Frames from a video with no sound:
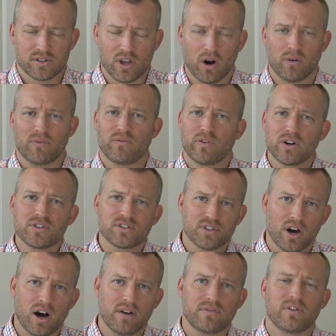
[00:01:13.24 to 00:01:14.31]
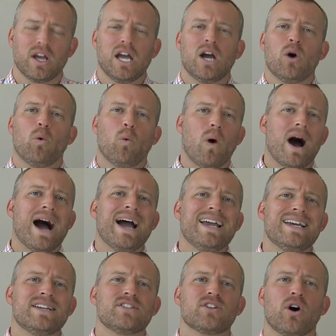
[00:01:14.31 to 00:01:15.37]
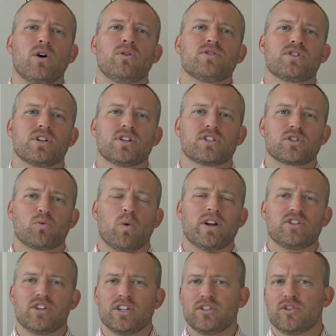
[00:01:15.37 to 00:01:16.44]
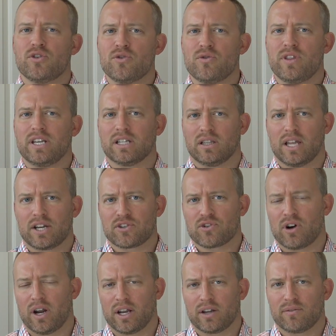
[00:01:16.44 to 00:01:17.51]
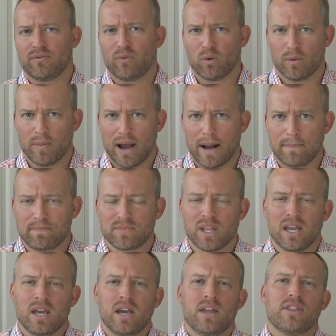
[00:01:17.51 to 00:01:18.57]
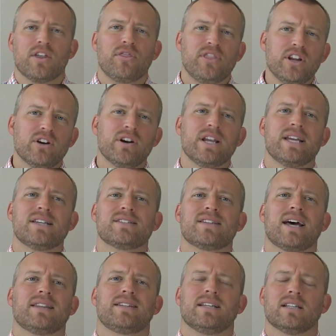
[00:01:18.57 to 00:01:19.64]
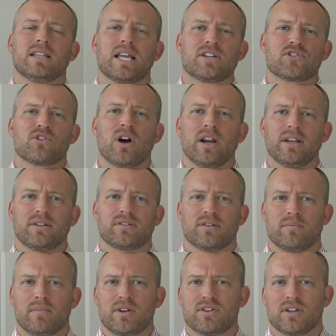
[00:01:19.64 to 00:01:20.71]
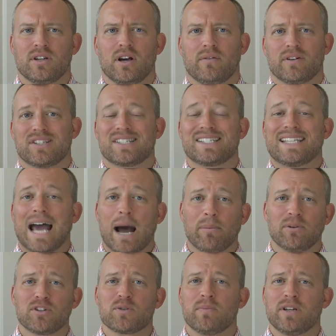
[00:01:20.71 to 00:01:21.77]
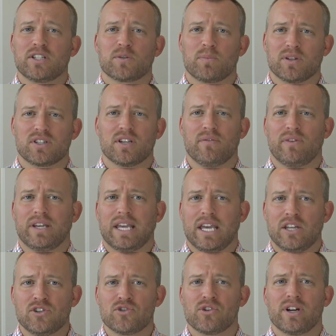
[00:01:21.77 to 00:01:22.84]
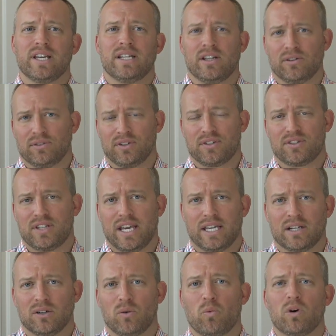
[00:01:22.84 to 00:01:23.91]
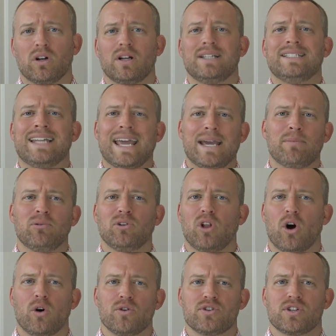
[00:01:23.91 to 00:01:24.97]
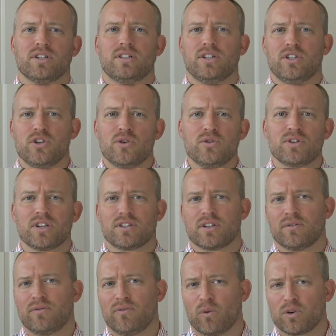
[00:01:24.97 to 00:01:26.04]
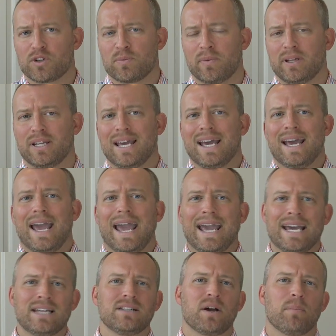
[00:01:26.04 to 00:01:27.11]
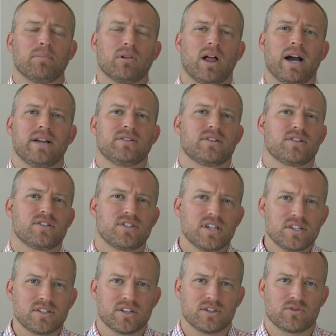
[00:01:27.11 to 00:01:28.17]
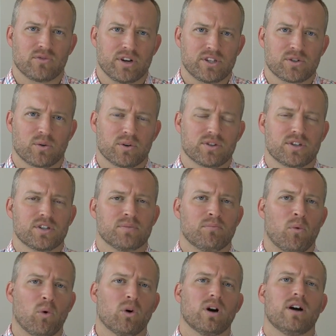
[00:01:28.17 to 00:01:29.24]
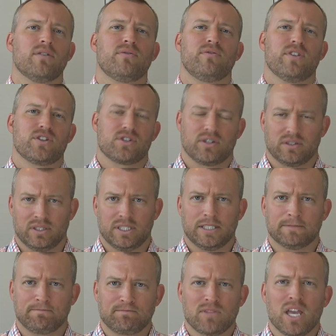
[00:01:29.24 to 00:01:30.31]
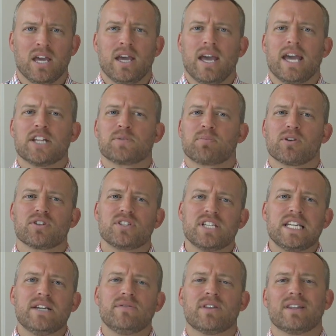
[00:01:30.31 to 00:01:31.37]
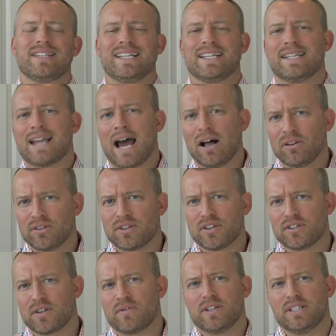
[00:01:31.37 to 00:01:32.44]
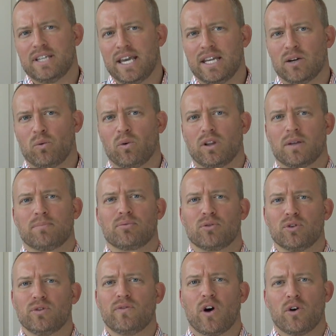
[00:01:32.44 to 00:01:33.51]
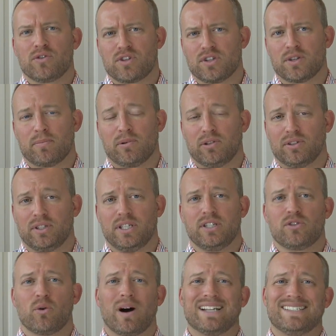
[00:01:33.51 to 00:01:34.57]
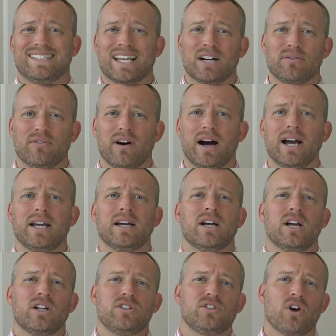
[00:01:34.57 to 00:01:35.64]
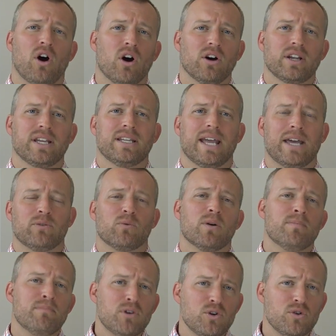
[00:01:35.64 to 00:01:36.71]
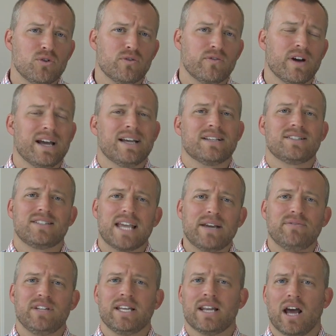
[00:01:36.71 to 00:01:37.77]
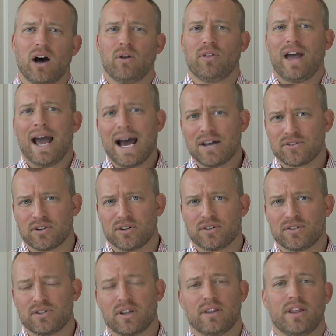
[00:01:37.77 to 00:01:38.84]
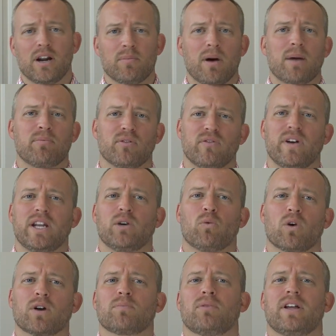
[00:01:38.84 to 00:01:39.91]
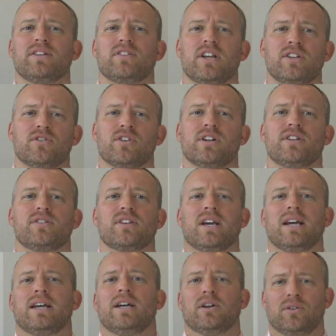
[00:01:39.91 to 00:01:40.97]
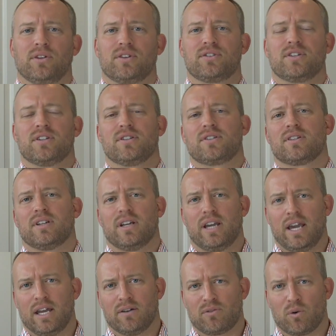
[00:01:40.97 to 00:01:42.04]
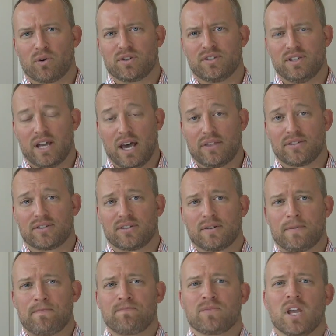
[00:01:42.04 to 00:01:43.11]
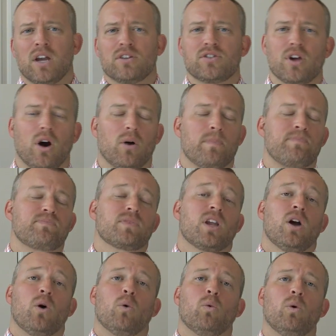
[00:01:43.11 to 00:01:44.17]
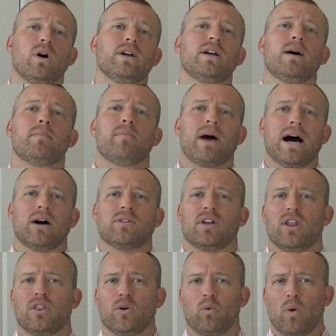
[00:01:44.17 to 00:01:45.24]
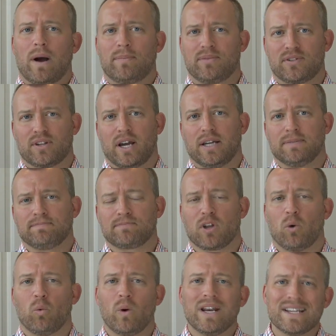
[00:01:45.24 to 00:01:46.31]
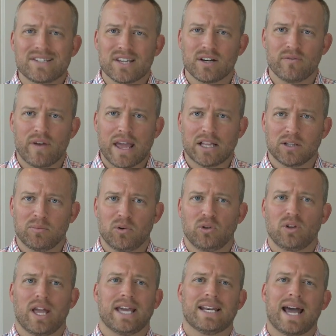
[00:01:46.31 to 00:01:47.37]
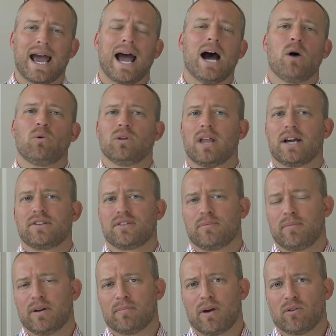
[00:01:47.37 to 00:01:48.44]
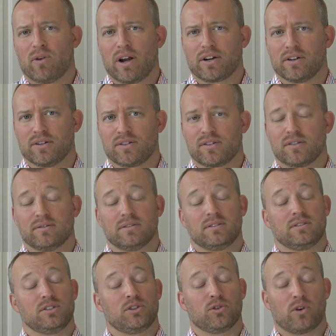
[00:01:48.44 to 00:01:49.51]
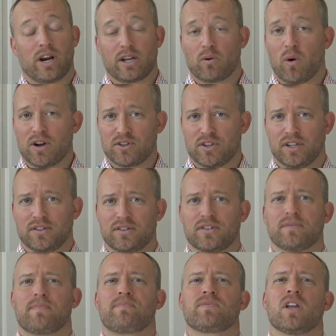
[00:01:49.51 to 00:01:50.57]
So first off, why is OSHA switching to the electronic format? The theory is that the electronic submission of establishment-specific injury and illness data will enable OSHA to use its enforcement and compliance assistance resources more efficiently. It's perceived that the analysis of the data will improve OSHA's ability to identify, target, and remove safety and health hazards, thereby preventing workplace injuries, illnesses, and of course, deaths. So, what about the website? When is it available and how will I submit my records? Great questions.